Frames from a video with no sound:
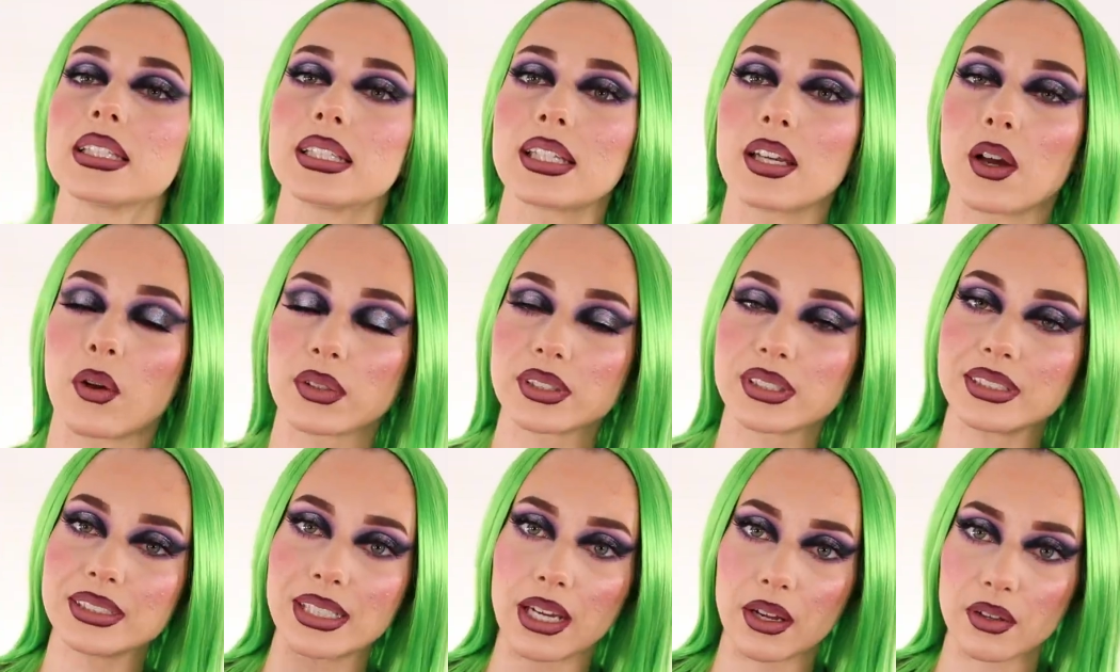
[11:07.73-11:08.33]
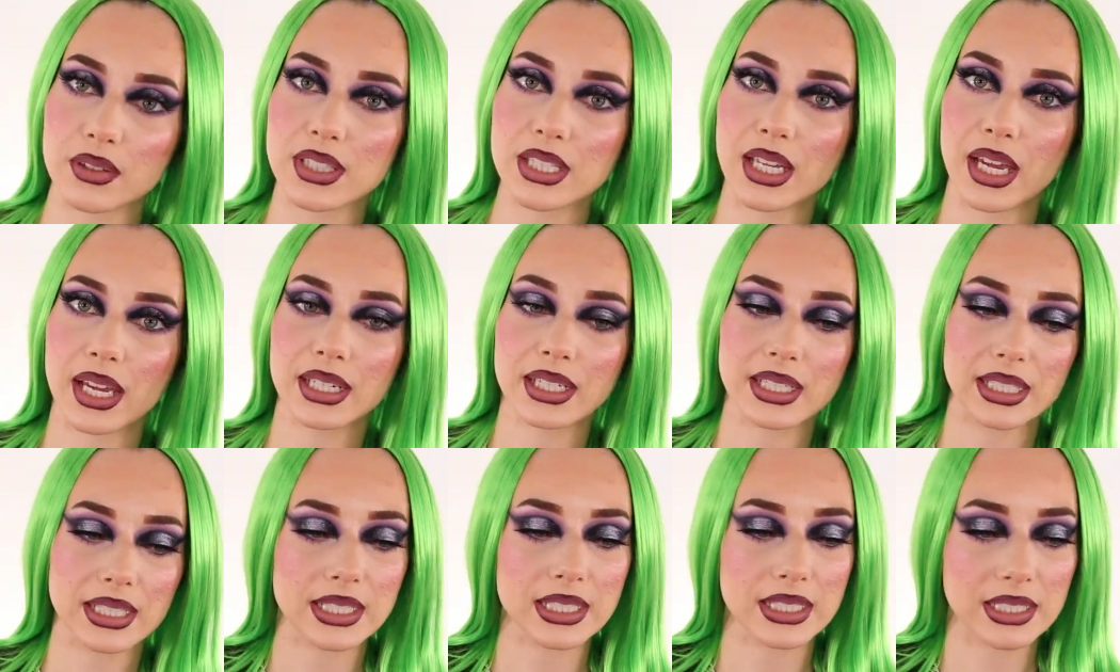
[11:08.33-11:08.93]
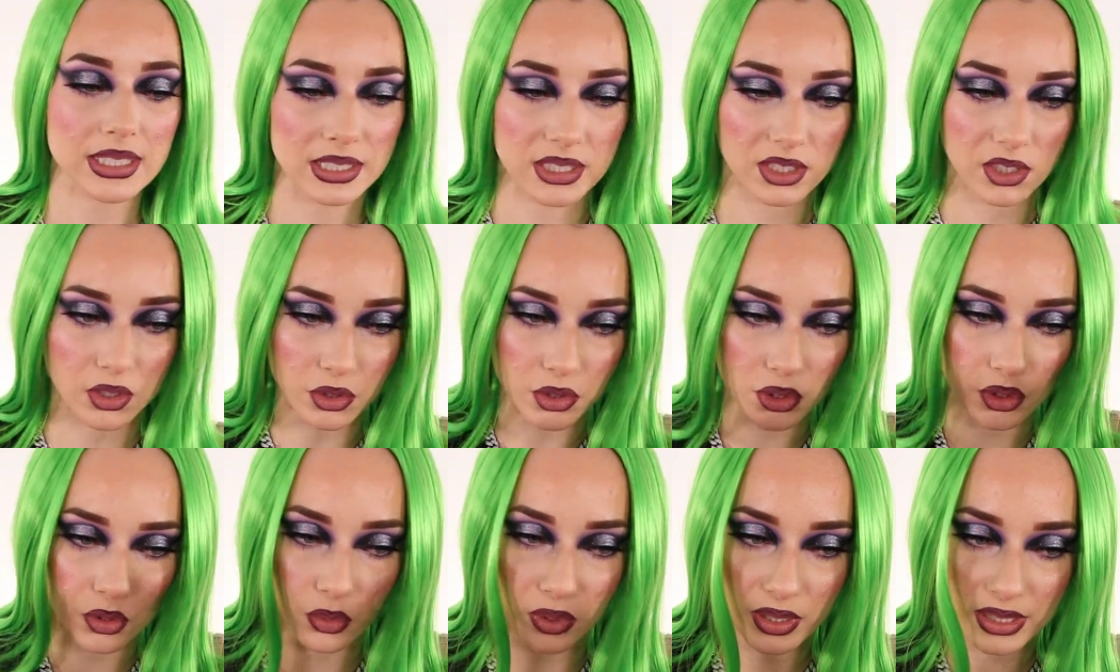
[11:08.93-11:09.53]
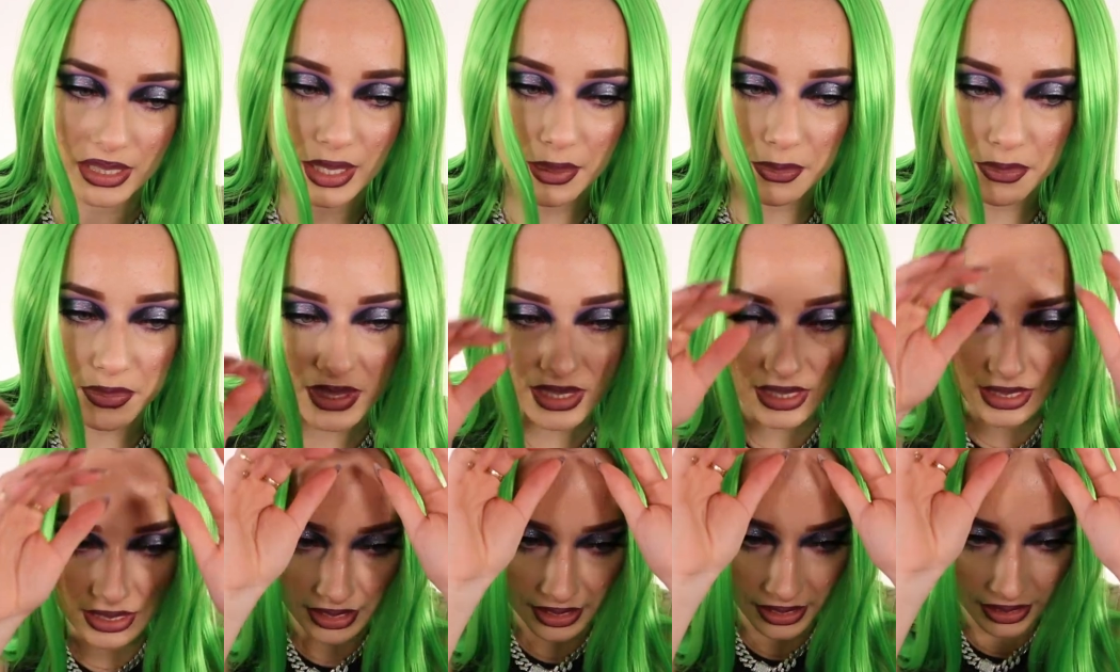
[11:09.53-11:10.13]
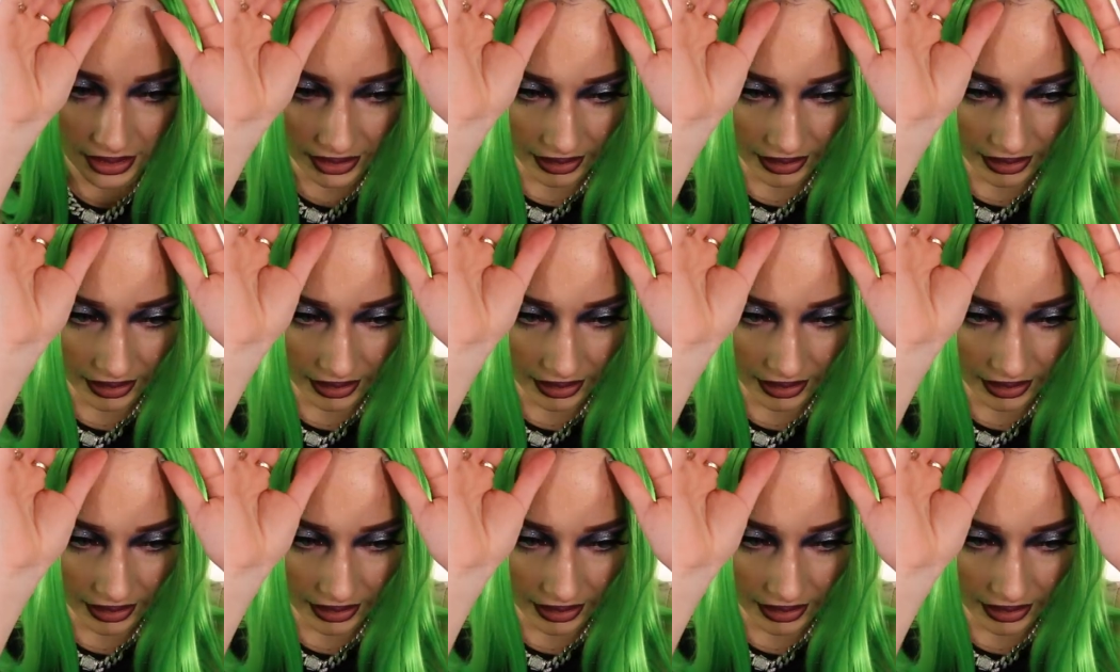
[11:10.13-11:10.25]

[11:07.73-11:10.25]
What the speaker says: The only downside is there's no clips